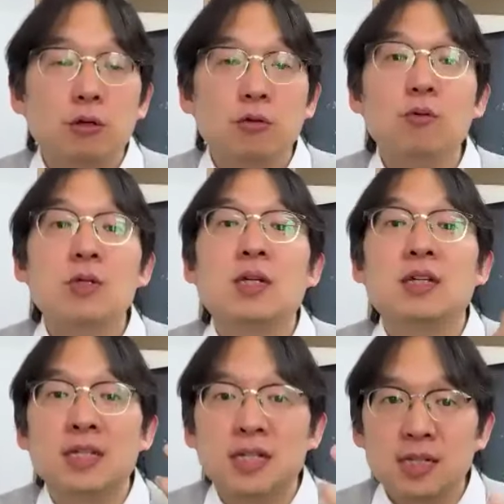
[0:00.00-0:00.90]

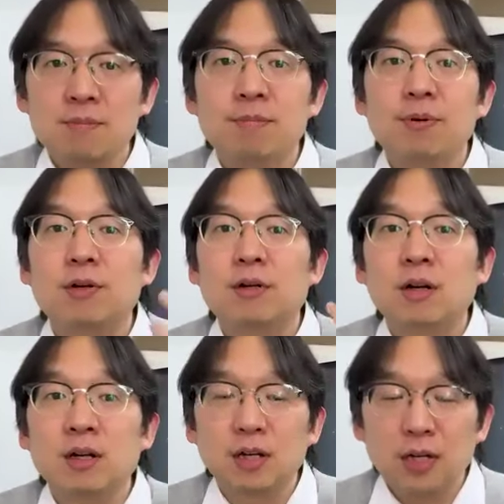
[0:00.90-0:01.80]
using
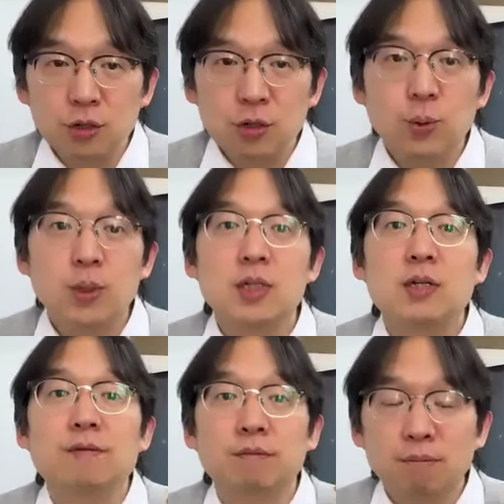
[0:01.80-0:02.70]
simpler,
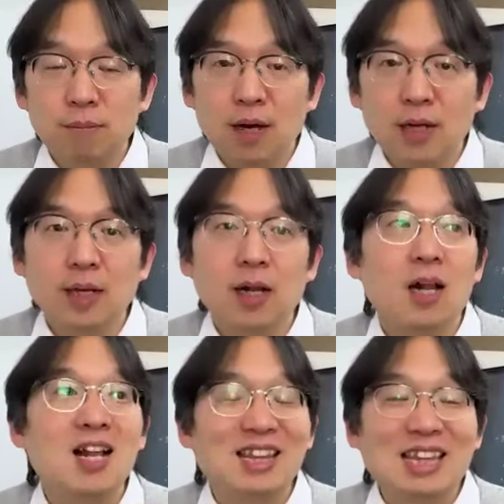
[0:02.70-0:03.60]
intuitive model,